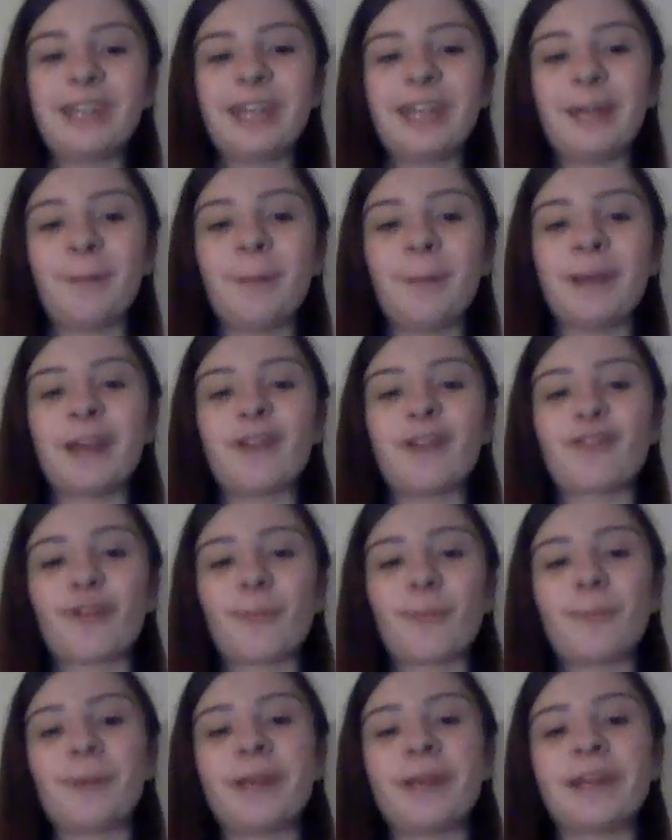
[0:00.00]
keeping it
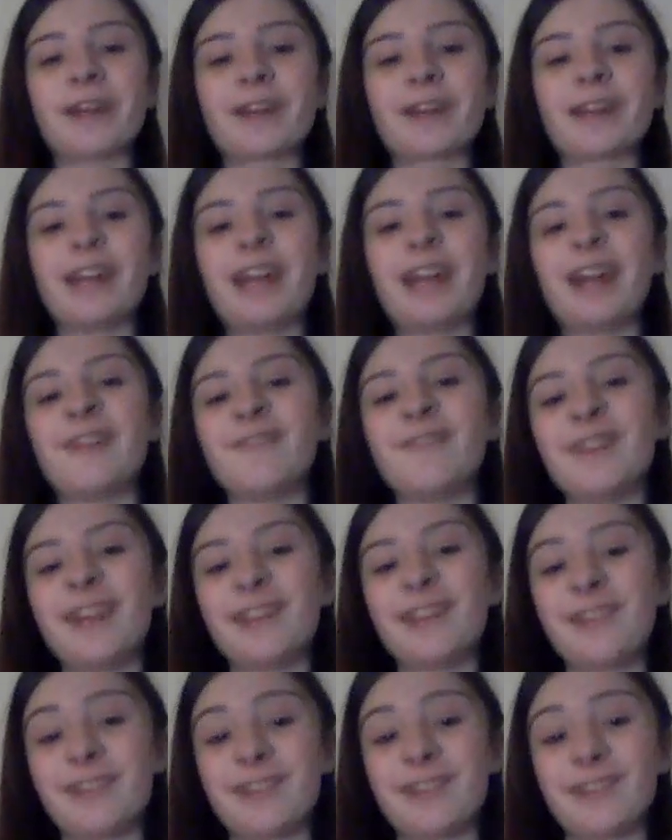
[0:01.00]
from being a
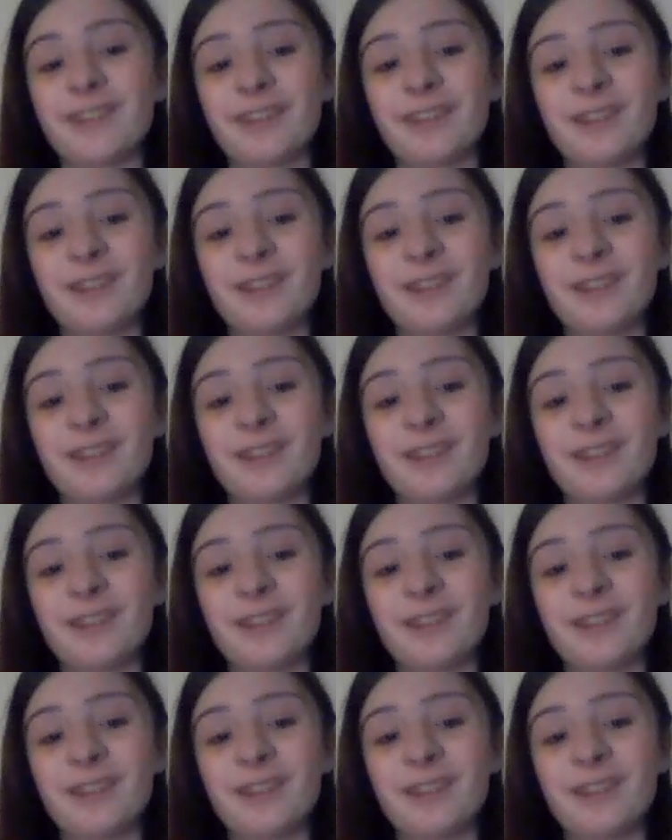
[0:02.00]
canvas,